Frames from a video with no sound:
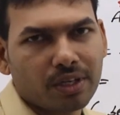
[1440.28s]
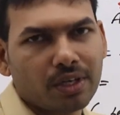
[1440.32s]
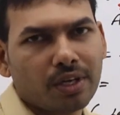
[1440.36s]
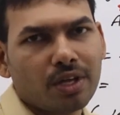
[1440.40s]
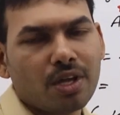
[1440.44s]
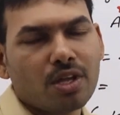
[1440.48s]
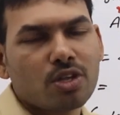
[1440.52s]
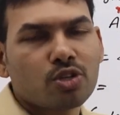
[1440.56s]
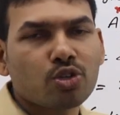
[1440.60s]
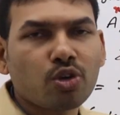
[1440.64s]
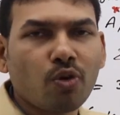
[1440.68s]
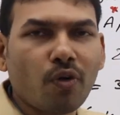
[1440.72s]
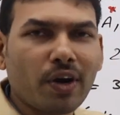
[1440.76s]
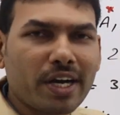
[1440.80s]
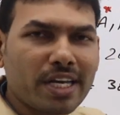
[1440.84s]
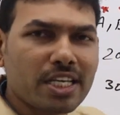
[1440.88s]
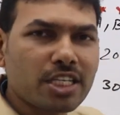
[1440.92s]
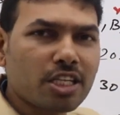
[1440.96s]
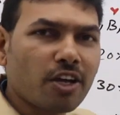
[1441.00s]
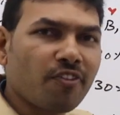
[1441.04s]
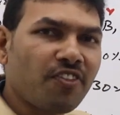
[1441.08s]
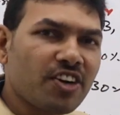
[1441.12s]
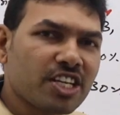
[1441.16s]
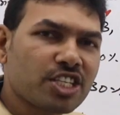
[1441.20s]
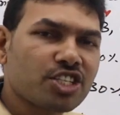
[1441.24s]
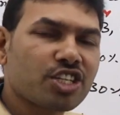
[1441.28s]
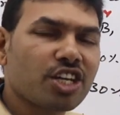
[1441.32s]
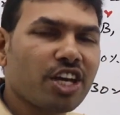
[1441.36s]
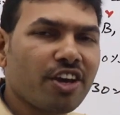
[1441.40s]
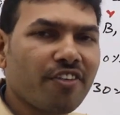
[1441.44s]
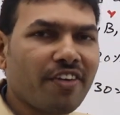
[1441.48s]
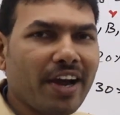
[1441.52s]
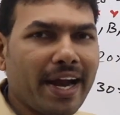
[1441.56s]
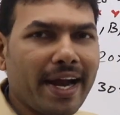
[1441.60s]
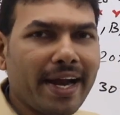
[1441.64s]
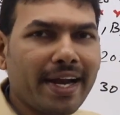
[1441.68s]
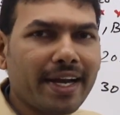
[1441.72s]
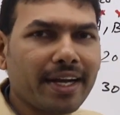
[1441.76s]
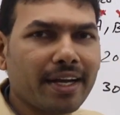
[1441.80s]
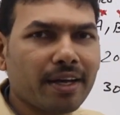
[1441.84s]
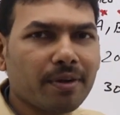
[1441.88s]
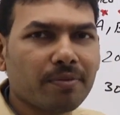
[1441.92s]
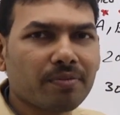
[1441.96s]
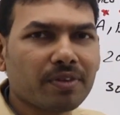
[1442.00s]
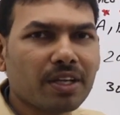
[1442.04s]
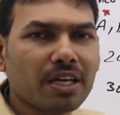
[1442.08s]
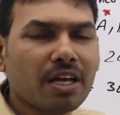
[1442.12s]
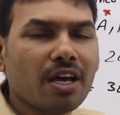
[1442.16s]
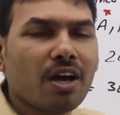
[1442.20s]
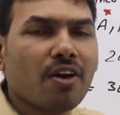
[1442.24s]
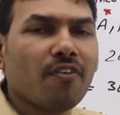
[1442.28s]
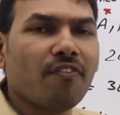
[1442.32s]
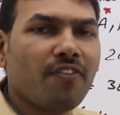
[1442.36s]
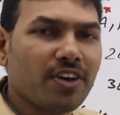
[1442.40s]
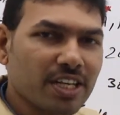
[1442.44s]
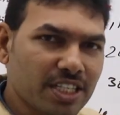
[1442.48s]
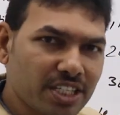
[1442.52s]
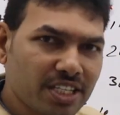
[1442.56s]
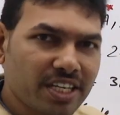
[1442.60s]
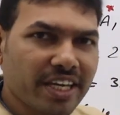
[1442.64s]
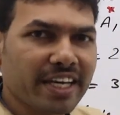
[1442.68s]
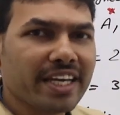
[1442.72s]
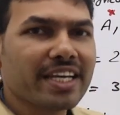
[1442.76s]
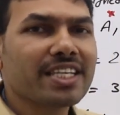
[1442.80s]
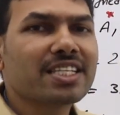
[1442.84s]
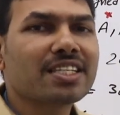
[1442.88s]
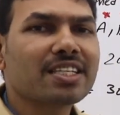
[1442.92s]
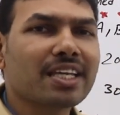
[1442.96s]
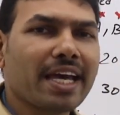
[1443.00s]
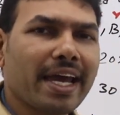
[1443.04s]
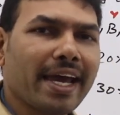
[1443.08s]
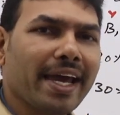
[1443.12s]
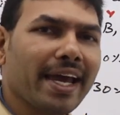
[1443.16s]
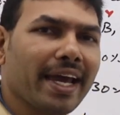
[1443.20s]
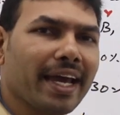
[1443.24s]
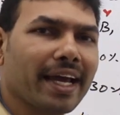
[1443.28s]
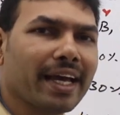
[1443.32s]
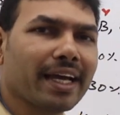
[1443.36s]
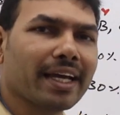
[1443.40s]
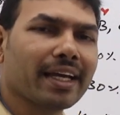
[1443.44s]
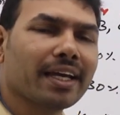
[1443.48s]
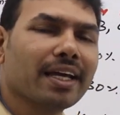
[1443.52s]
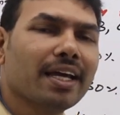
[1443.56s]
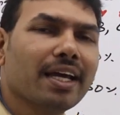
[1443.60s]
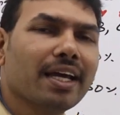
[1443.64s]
So what is the first event? First he is saying